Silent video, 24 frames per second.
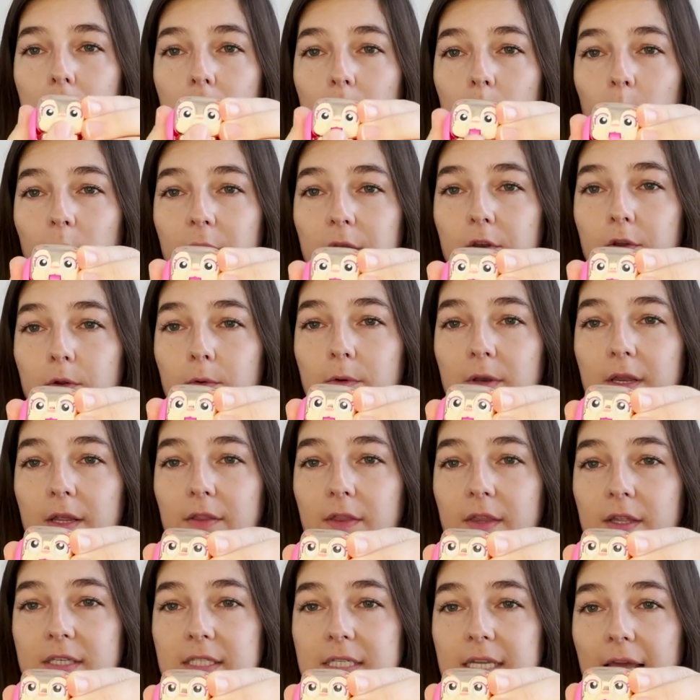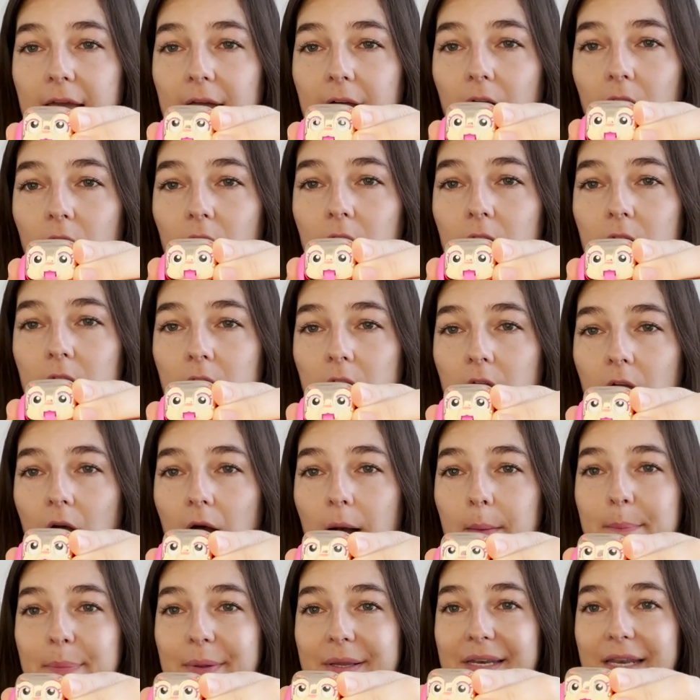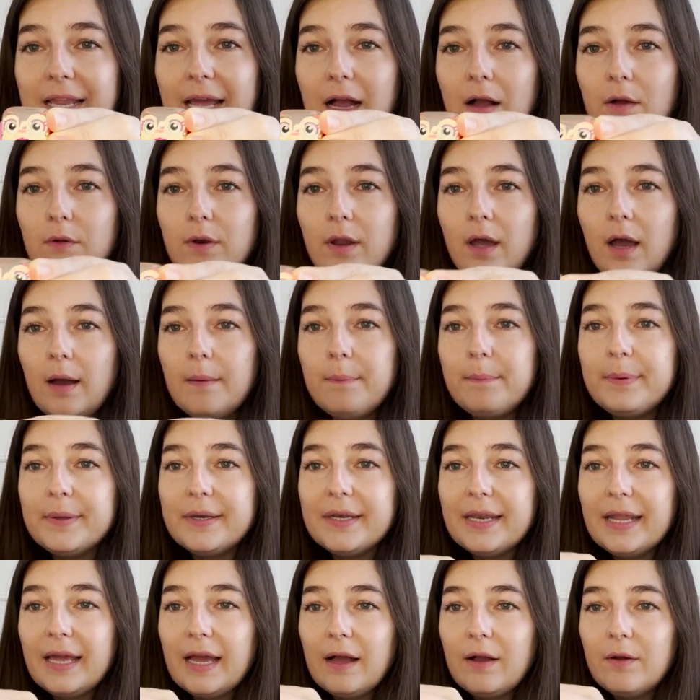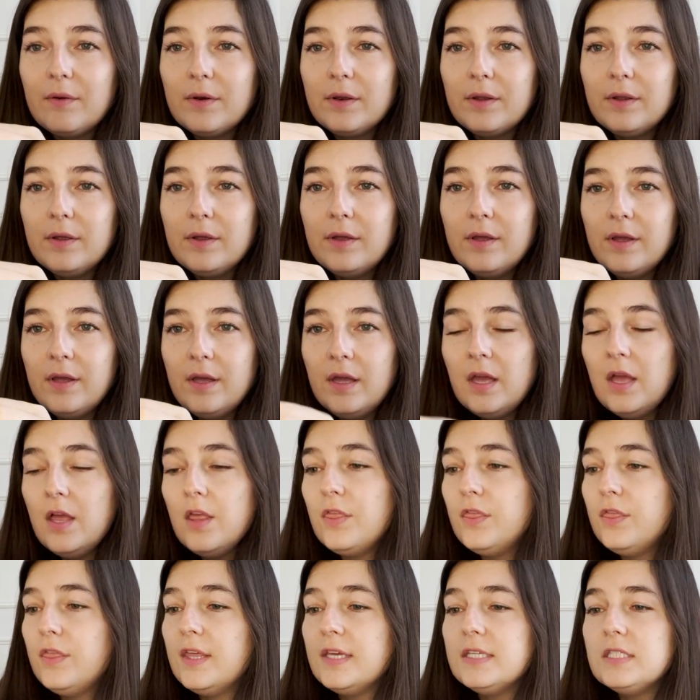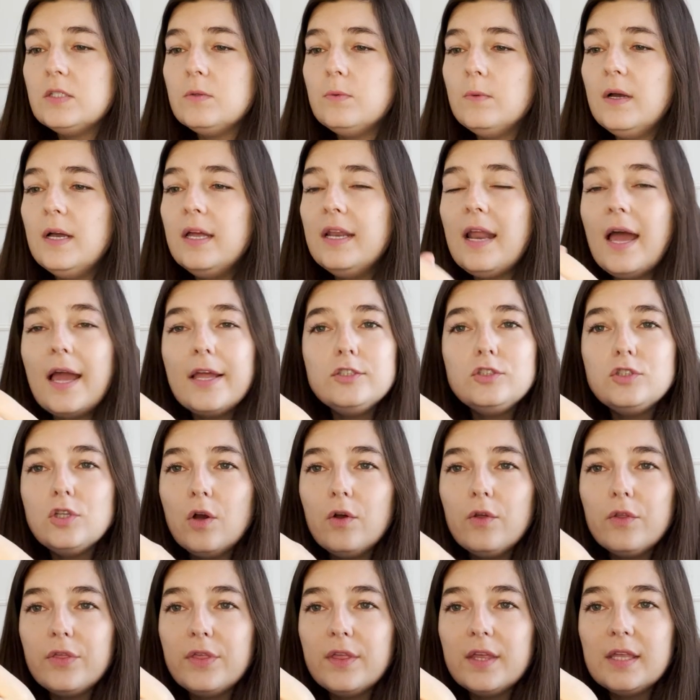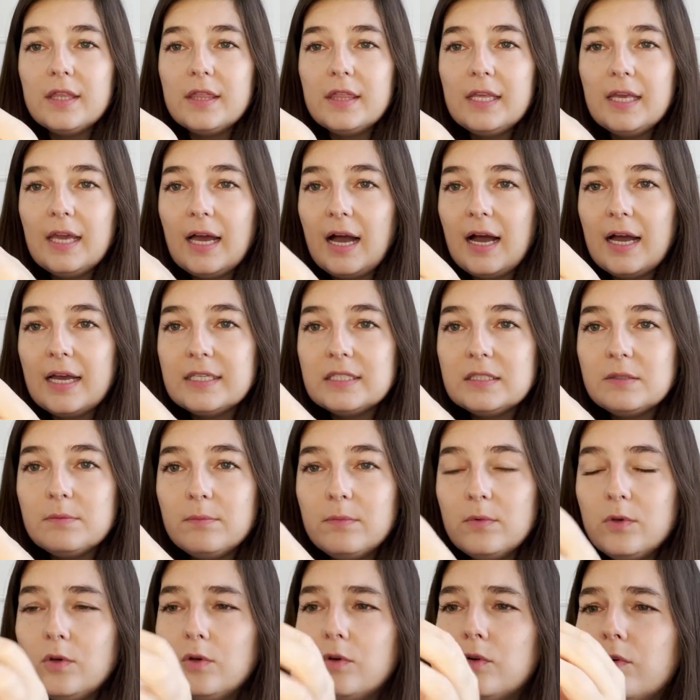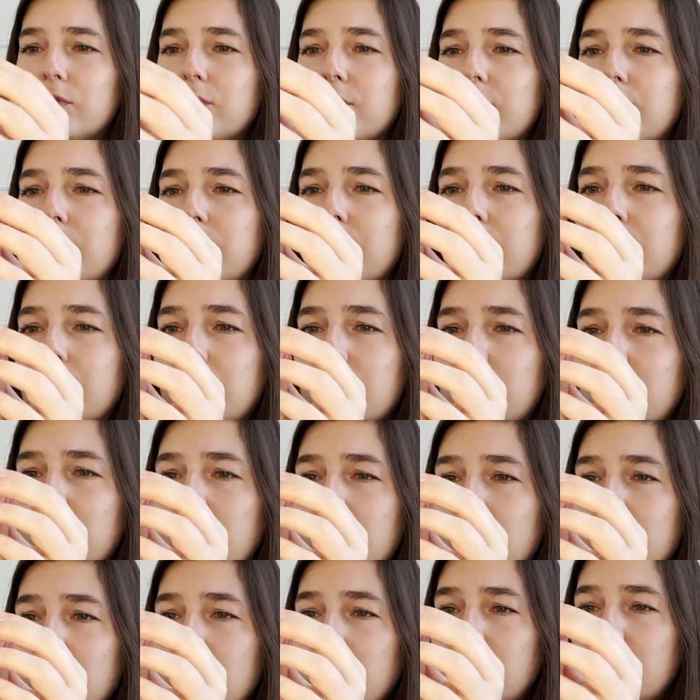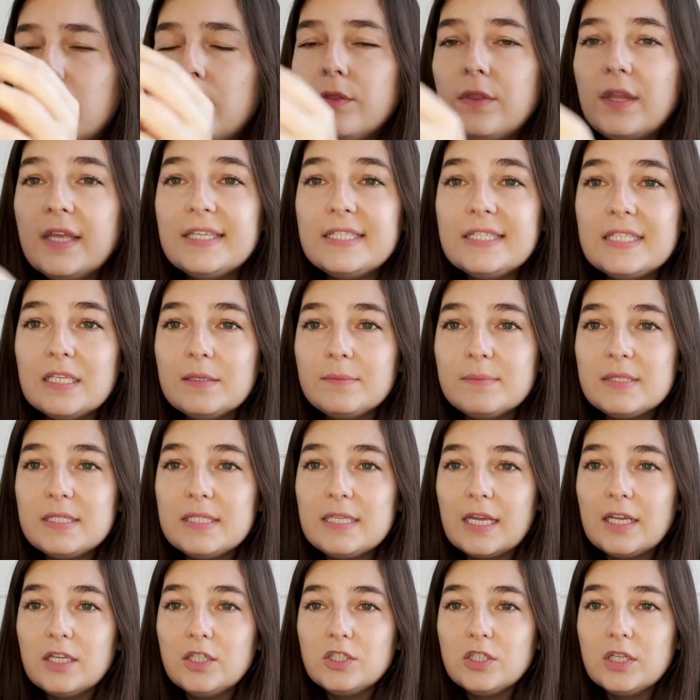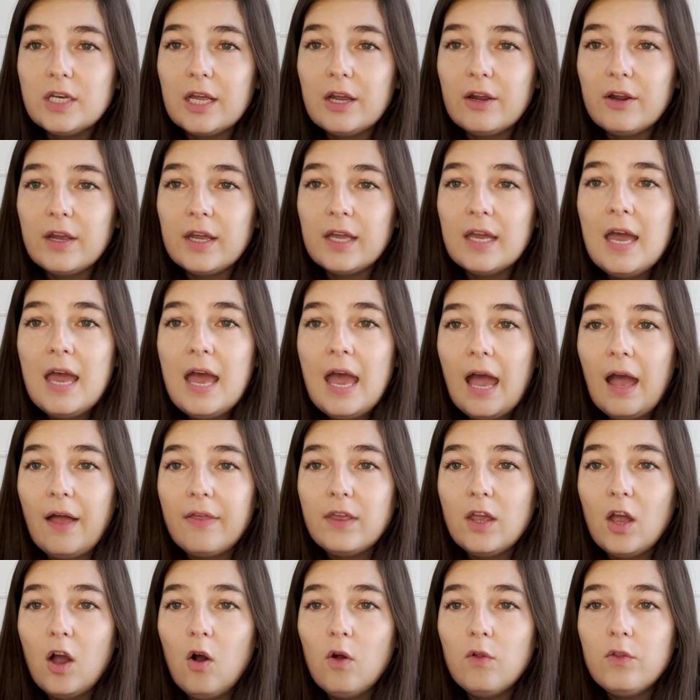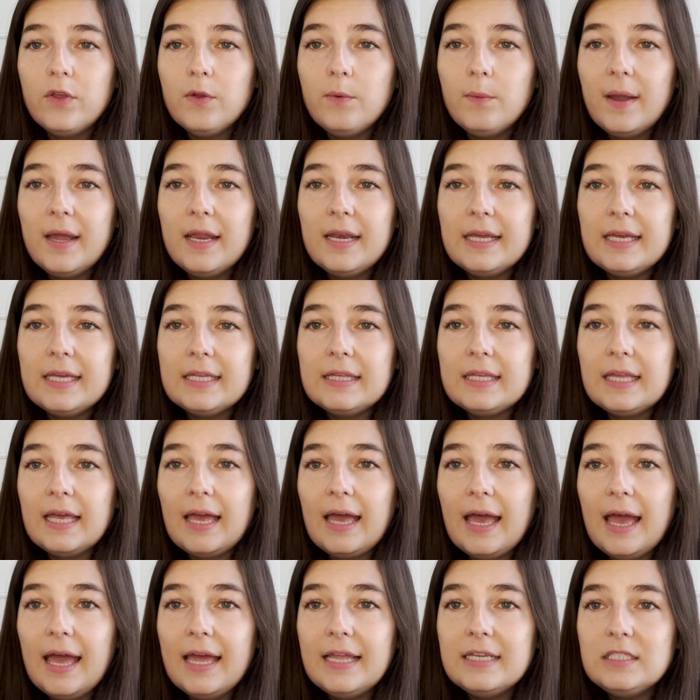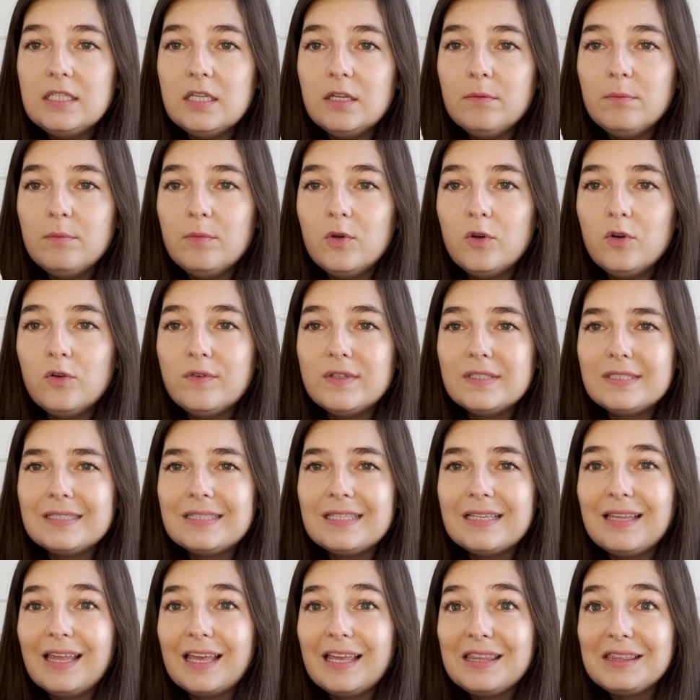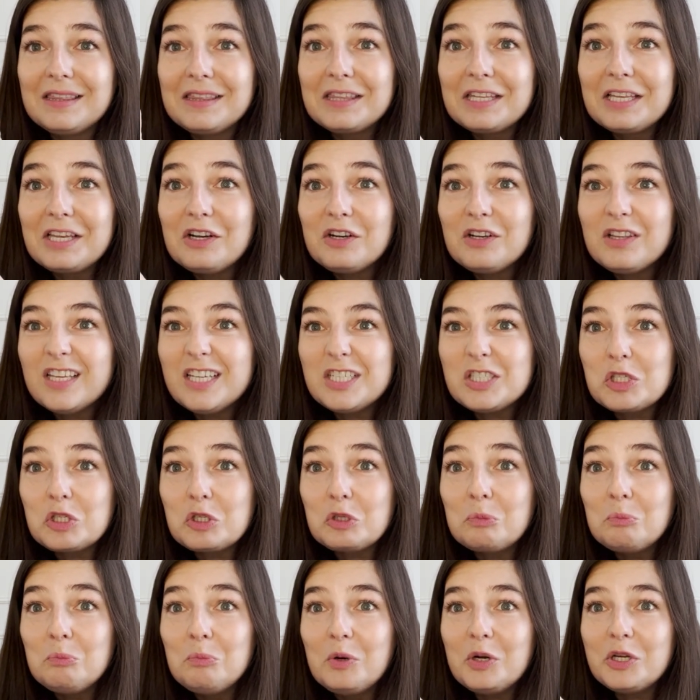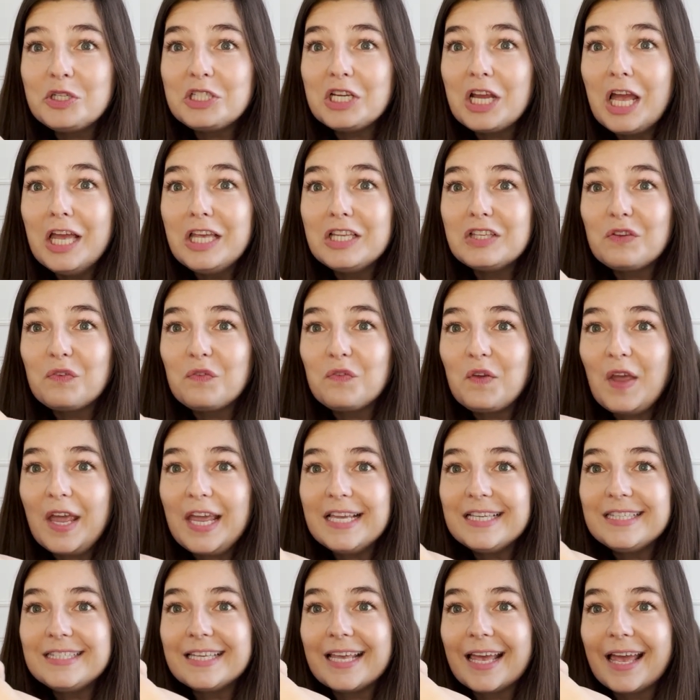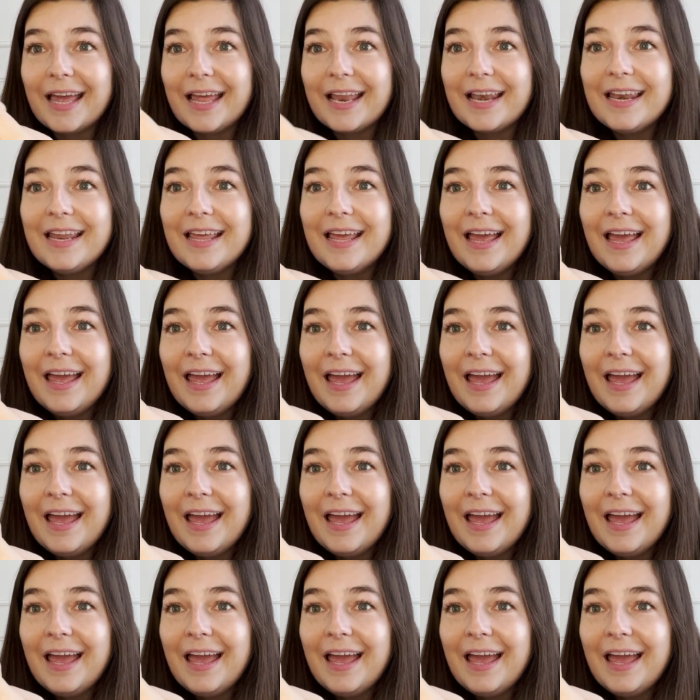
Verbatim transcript: when you did the tail, up and down, up and down. This one, I don't think the eyes move. They seem stationary. And the only way to get the head to move is to like literally smush his face in.